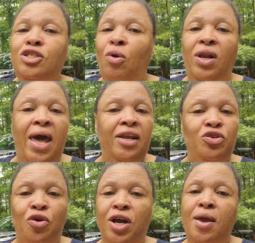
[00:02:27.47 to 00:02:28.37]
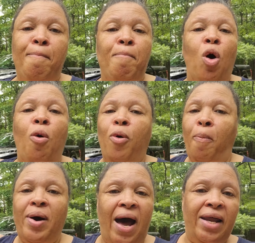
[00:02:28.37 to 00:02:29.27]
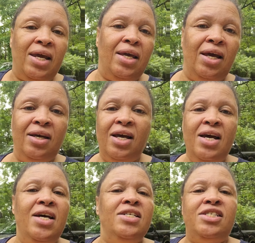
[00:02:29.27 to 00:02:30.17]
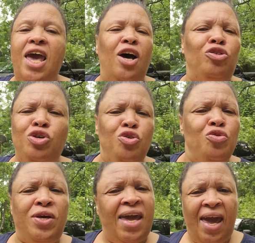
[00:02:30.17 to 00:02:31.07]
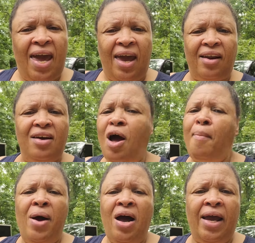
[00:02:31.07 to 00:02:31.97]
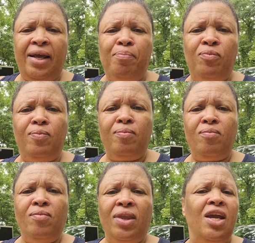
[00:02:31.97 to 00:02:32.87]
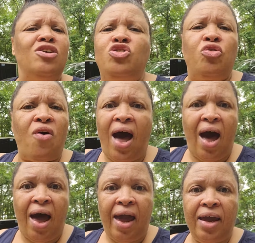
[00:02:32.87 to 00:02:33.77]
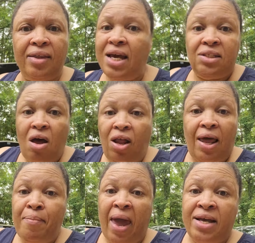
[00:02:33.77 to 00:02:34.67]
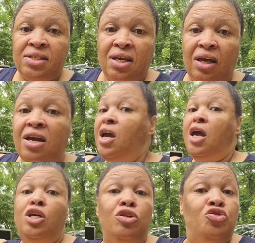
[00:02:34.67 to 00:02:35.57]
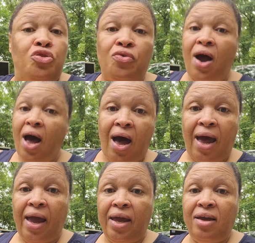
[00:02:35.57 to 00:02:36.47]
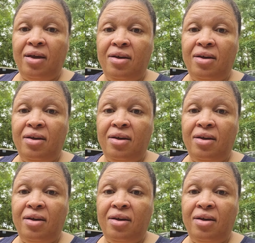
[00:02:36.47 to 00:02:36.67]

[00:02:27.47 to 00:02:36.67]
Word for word: Don't let your immobile body tell you you can't. Come on. Try. That's all I'm asking. Try.